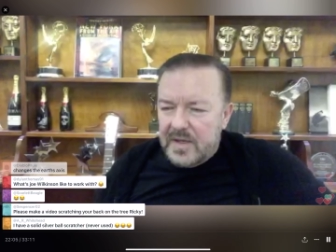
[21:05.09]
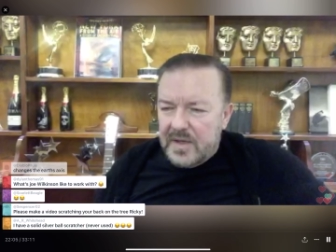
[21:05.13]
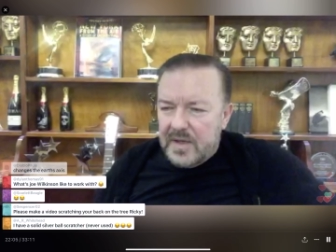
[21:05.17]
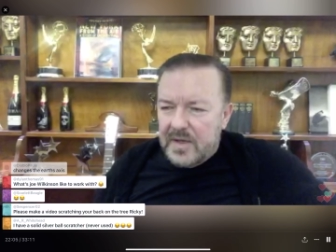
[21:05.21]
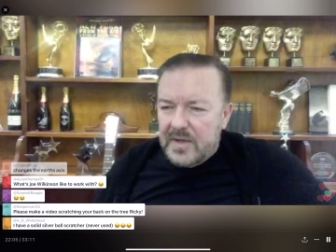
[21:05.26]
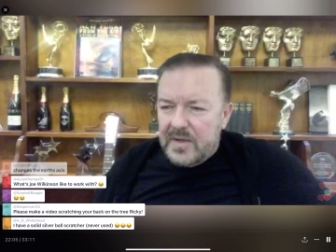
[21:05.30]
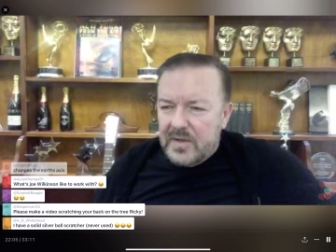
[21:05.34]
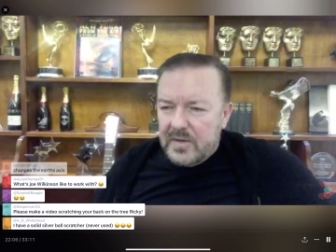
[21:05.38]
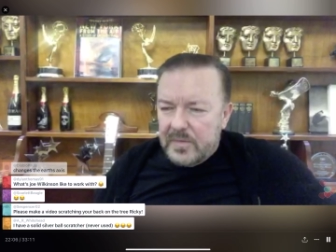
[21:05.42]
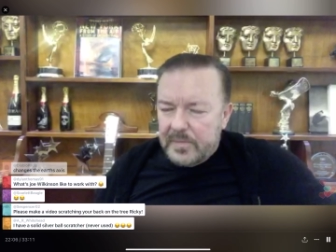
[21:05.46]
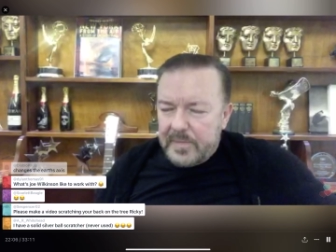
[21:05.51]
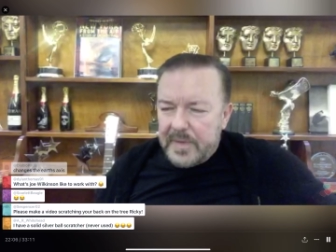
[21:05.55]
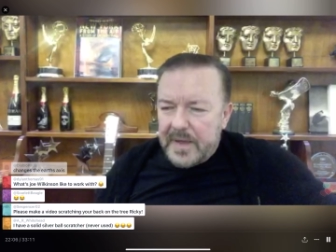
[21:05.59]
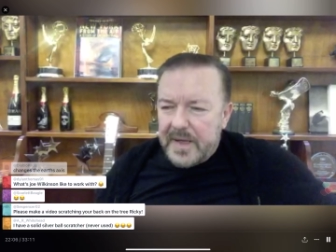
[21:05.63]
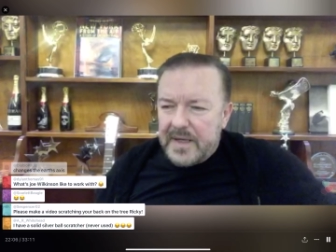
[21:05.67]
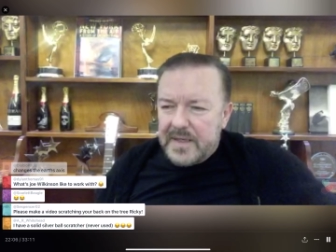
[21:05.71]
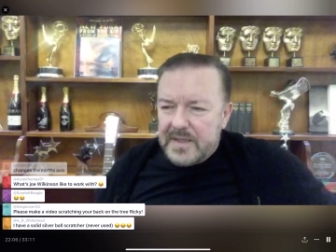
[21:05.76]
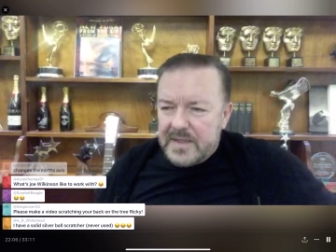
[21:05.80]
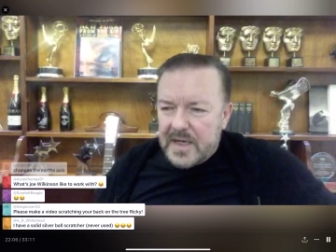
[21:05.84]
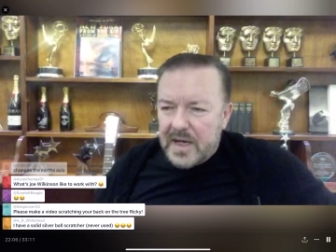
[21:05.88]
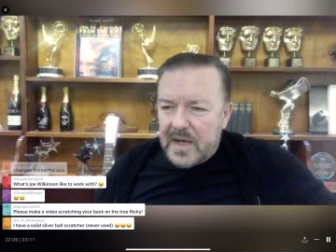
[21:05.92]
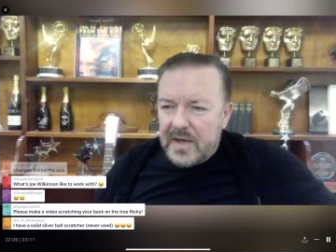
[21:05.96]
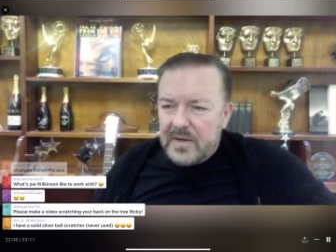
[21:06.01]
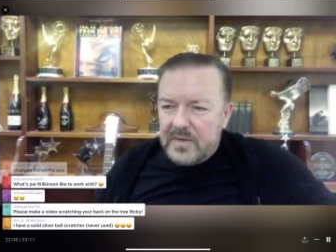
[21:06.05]
Your big
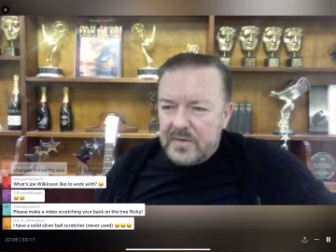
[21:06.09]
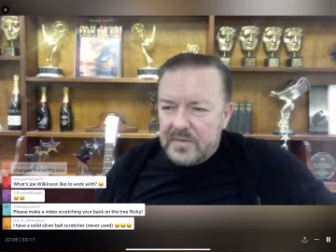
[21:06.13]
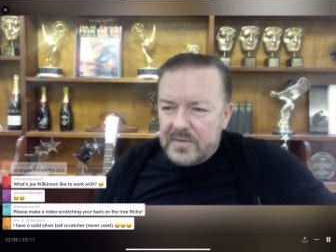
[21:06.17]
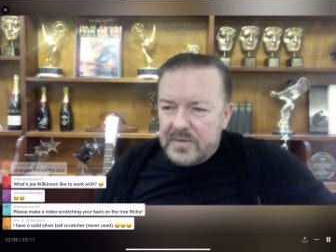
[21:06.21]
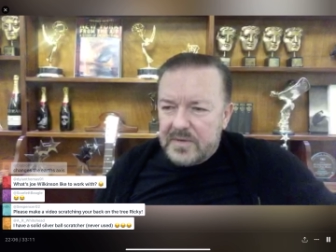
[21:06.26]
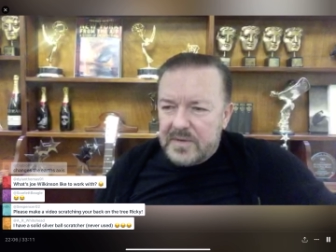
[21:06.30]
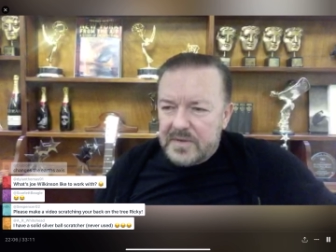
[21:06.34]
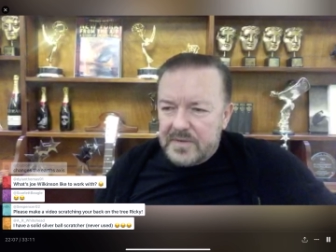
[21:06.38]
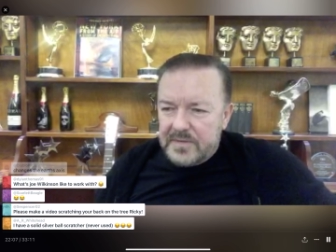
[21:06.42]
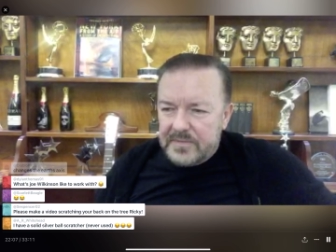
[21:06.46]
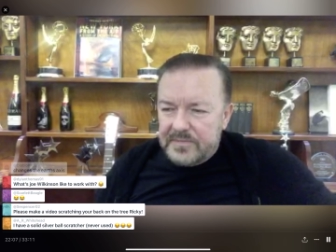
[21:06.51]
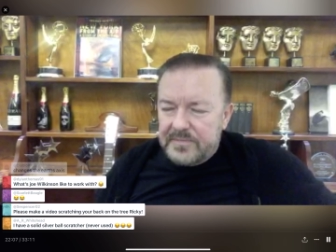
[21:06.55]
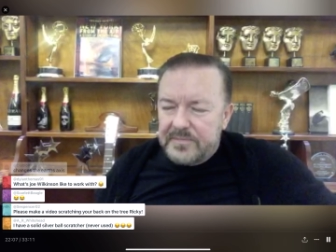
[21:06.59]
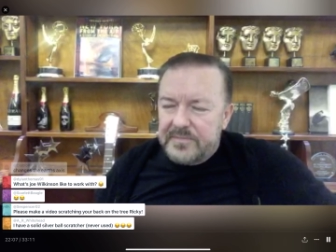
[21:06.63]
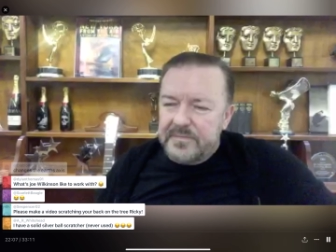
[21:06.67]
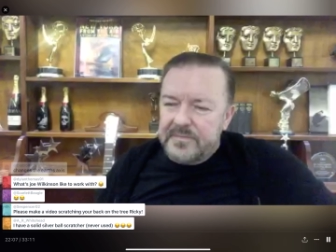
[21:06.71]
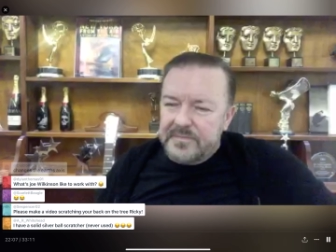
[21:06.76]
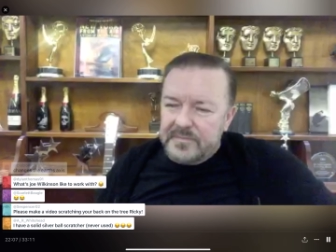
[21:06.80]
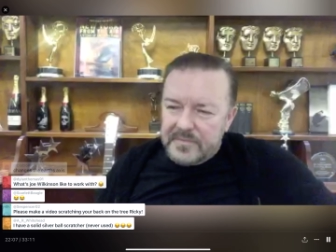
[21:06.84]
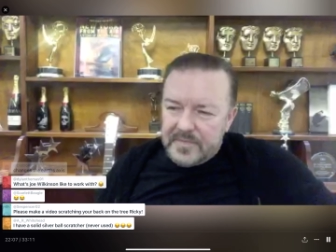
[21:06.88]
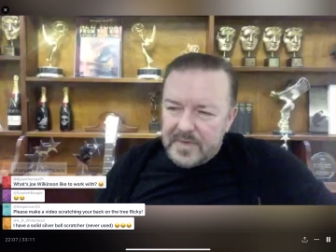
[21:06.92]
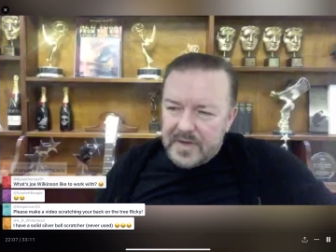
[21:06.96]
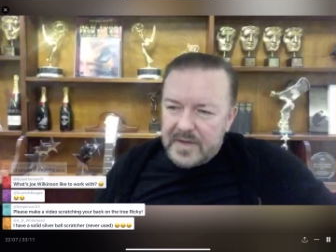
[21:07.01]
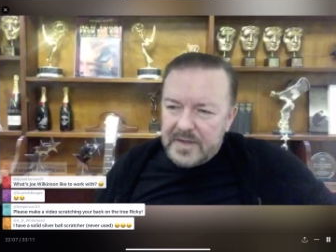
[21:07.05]
toes,
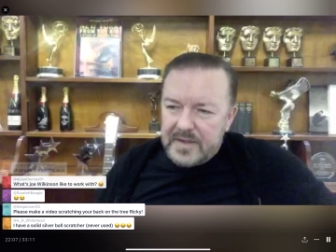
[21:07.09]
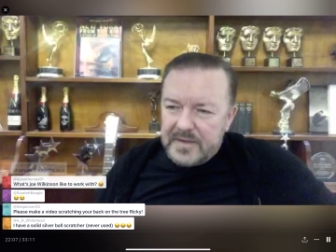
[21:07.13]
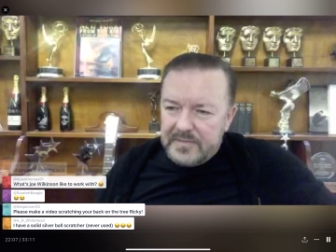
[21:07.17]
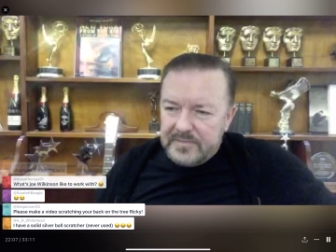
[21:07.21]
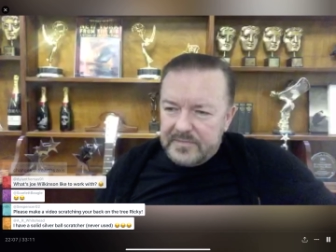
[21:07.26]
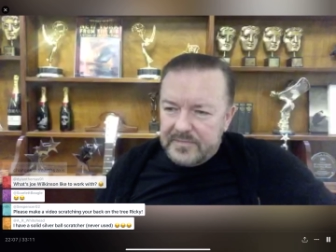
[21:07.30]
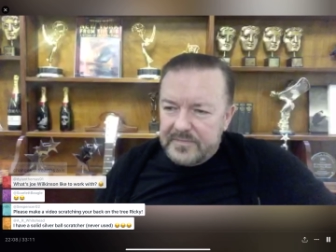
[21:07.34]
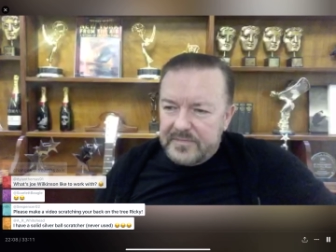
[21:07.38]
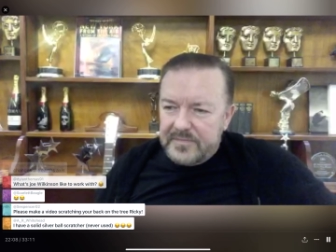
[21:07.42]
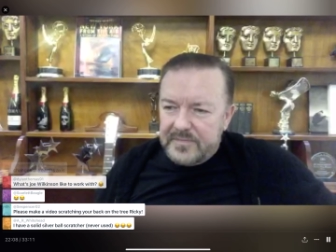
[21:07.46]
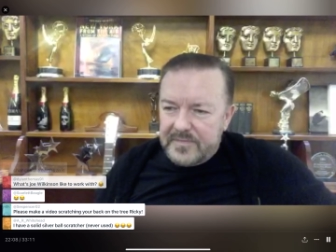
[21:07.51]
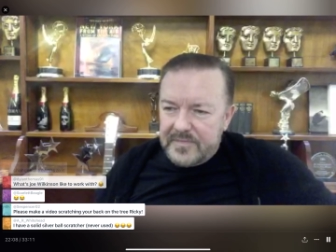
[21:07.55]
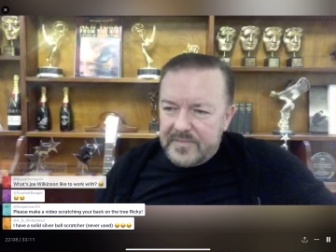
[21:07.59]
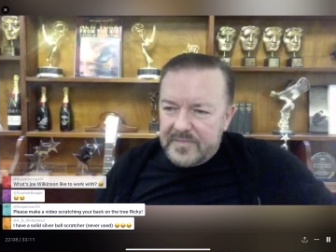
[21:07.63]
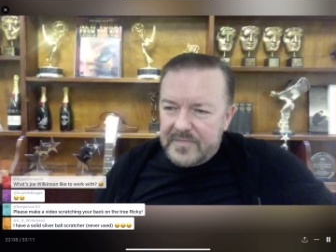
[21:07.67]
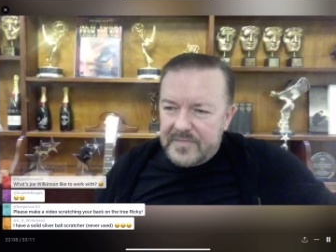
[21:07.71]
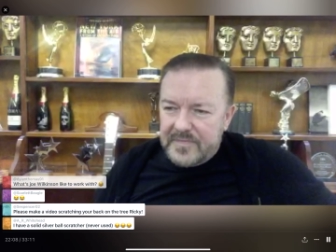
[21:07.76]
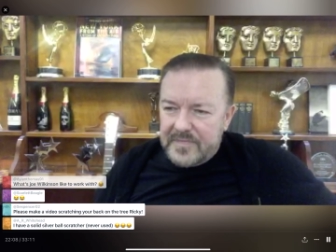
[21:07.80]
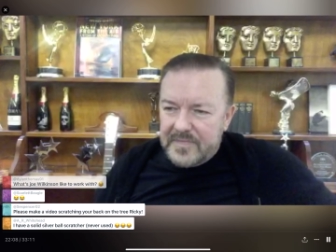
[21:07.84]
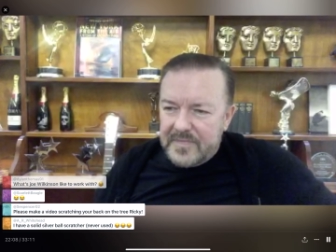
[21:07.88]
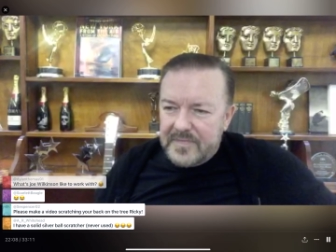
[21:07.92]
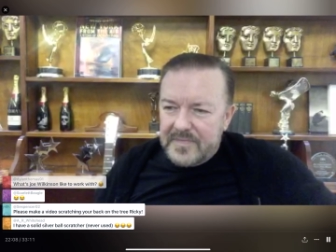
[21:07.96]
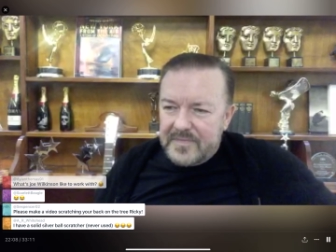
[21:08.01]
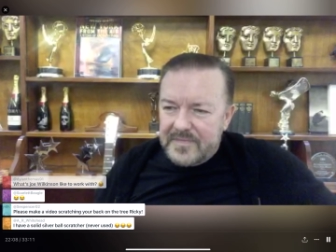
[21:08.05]
right?
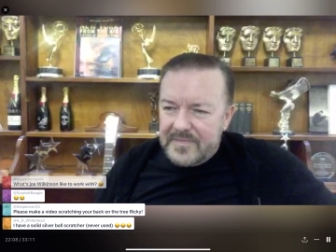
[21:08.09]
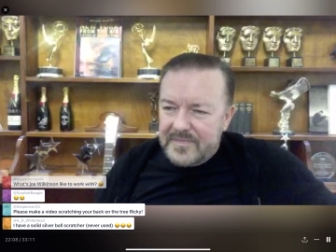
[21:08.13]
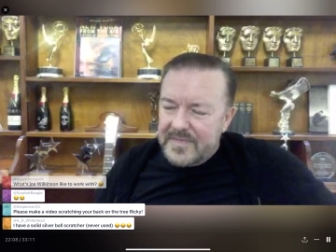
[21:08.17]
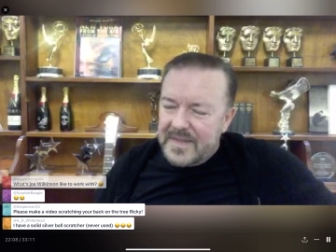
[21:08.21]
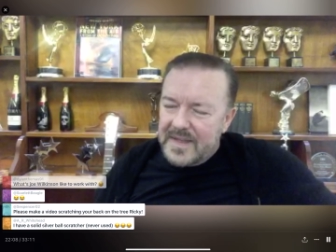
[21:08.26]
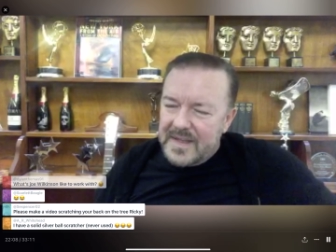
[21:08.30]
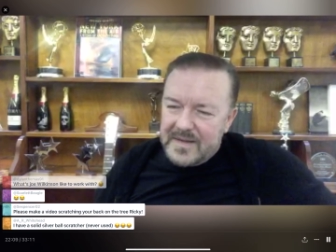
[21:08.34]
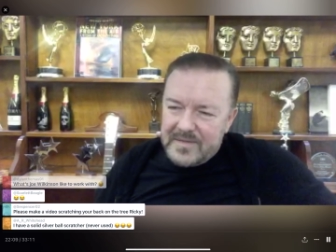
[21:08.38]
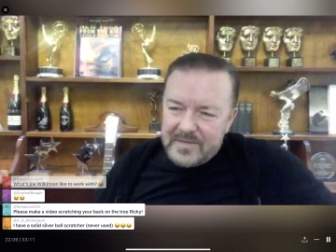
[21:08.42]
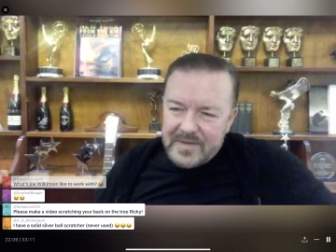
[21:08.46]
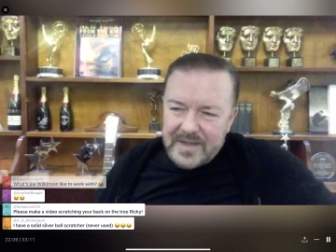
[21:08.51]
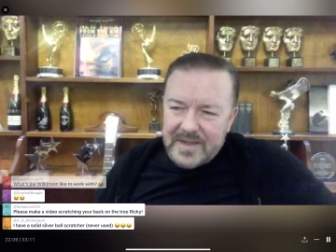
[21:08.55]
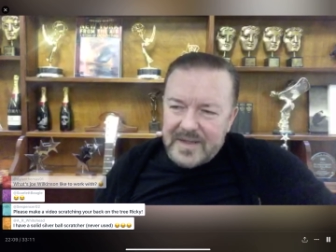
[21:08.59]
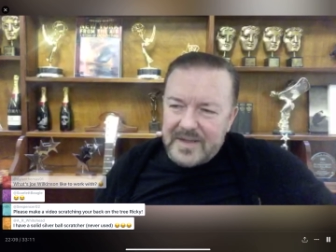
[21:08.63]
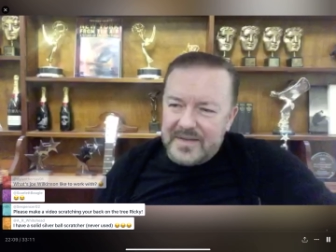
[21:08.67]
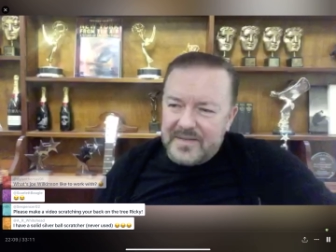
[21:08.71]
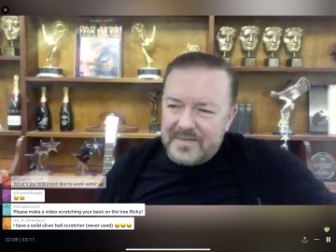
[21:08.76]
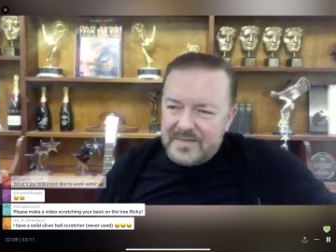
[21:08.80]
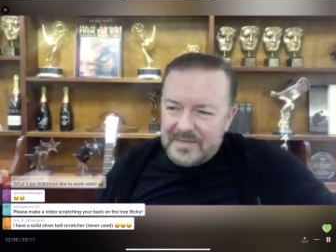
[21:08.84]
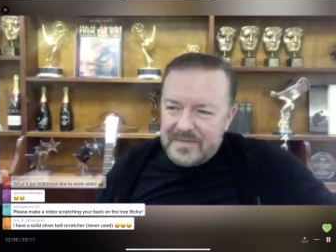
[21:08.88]
Here we go.